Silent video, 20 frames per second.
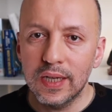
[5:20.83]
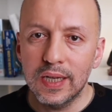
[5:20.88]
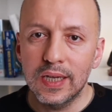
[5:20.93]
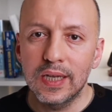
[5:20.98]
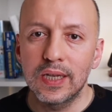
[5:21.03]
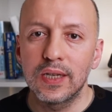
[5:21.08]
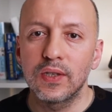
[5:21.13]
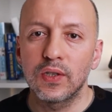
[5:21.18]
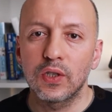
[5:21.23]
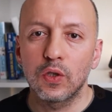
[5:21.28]

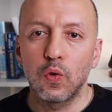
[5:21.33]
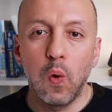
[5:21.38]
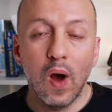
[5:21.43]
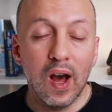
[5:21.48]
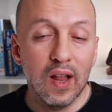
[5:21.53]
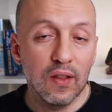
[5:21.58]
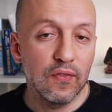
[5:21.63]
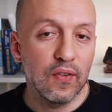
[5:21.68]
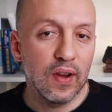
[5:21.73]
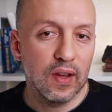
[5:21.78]
is
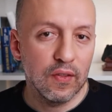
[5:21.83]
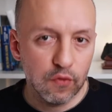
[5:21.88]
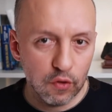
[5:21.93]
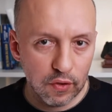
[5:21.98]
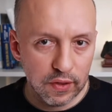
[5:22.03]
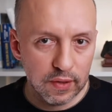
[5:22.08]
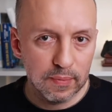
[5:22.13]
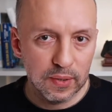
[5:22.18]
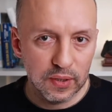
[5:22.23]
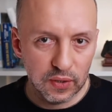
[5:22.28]
qualified
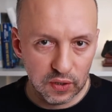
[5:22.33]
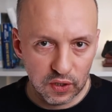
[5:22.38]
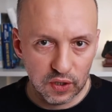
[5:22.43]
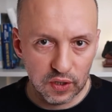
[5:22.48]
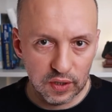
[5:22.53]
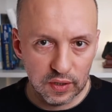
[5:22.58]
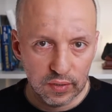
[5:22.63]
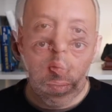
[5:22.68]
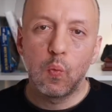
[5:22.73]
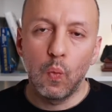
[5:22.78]
for the position.